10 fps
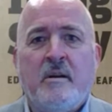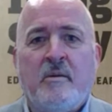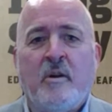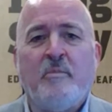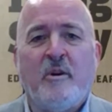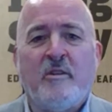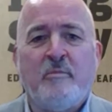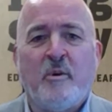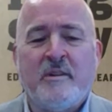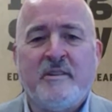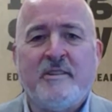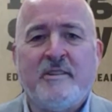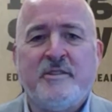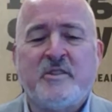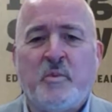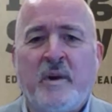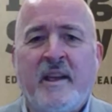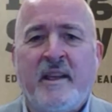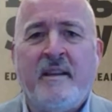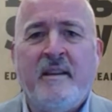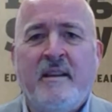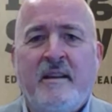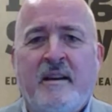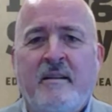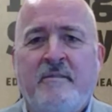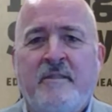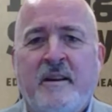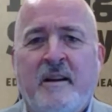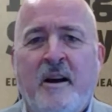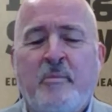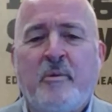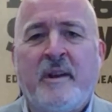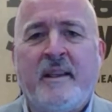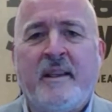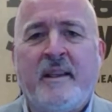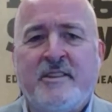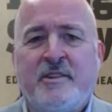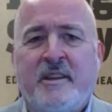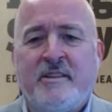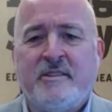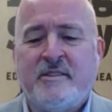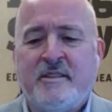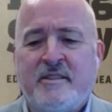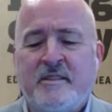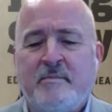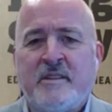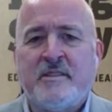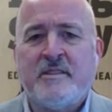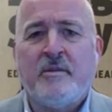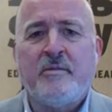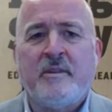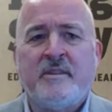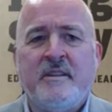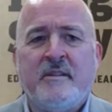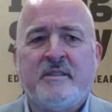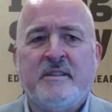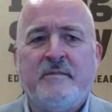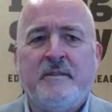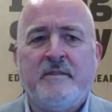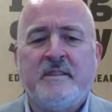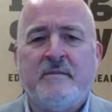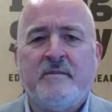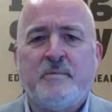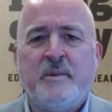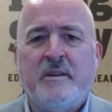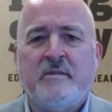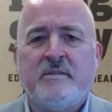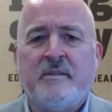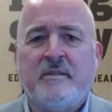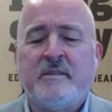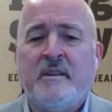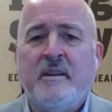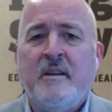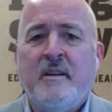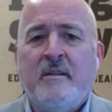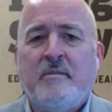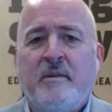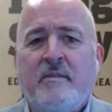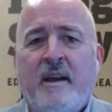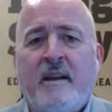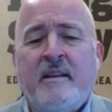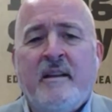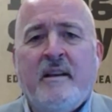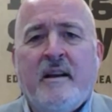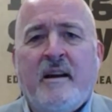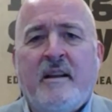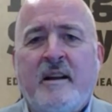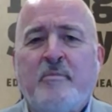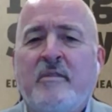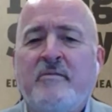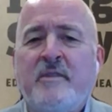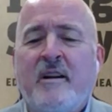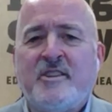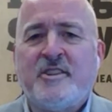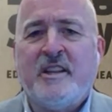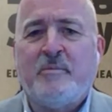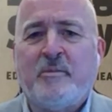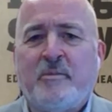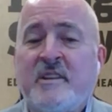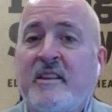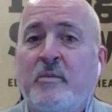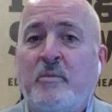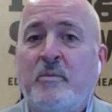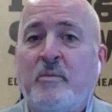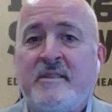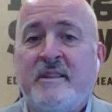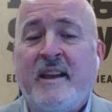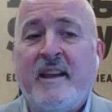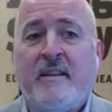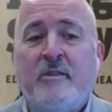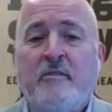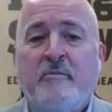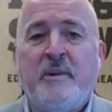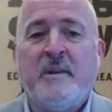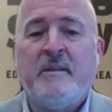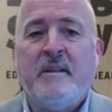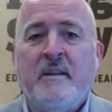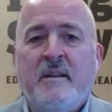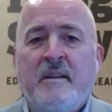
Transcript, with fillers: Holmach, more indigenous way of uh, operating an education system. And so through the TRC 57 speaker series, we've had a number of knowledge keepers like the one today who have been